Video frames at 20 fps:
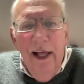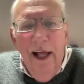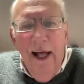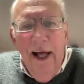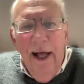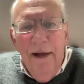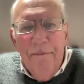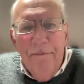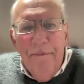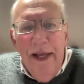
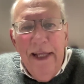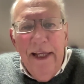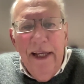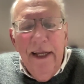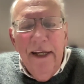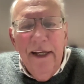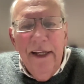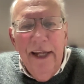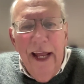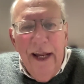making
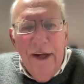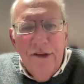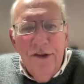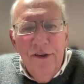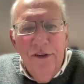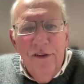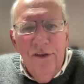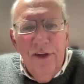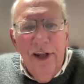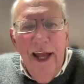
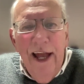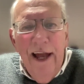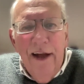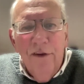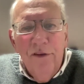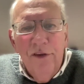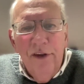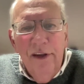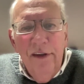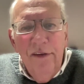connections to
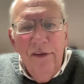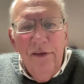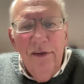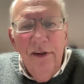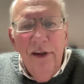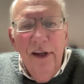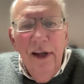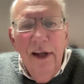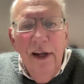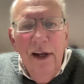houses,
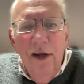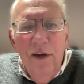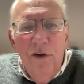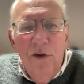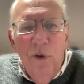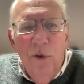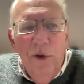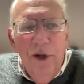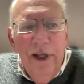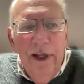
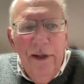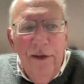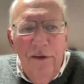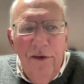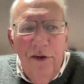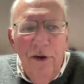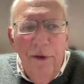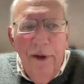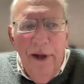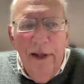talking
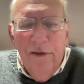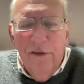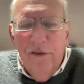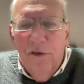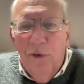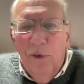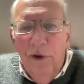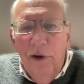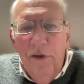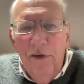to
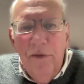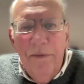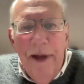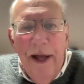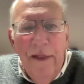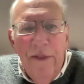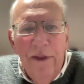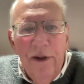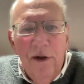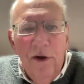installers
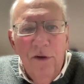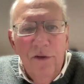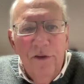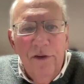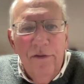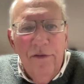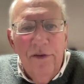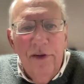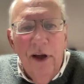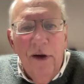about the cost
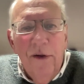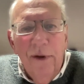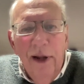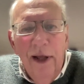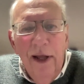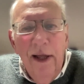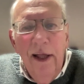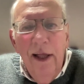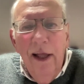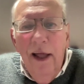of
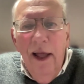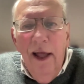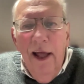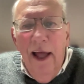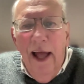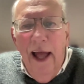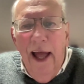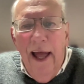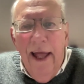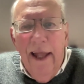solar,
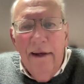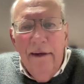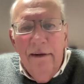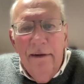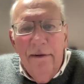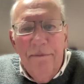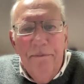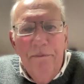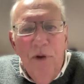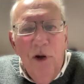
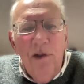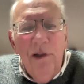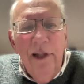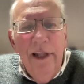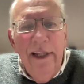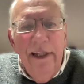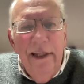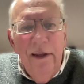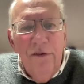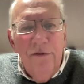and
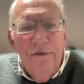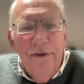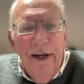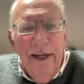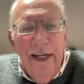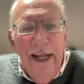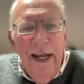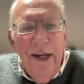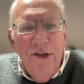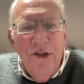modeling this
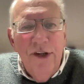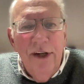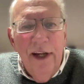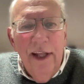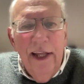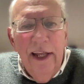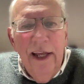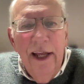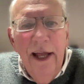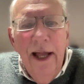
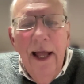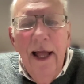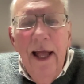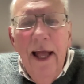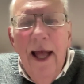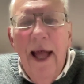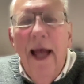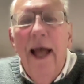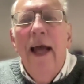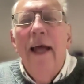financially,
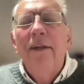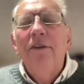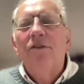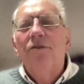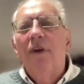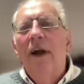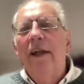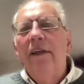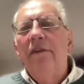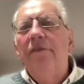and
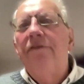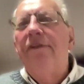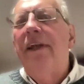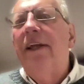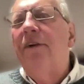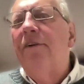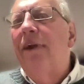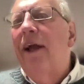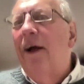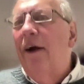trying to
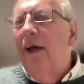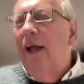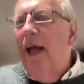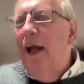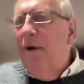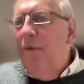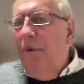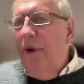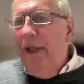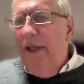figure out
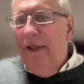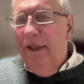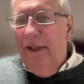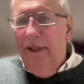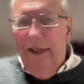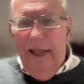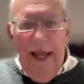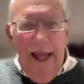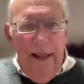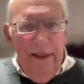how we can
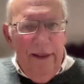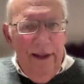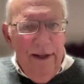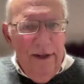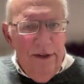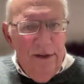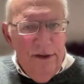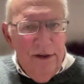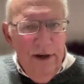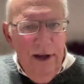get
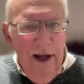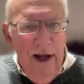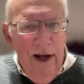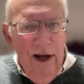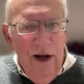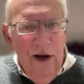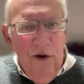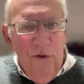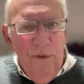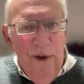this
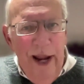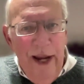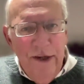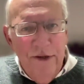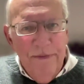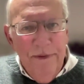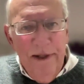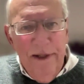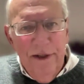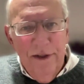
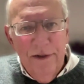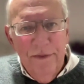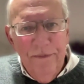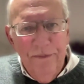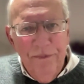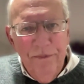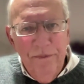arrangement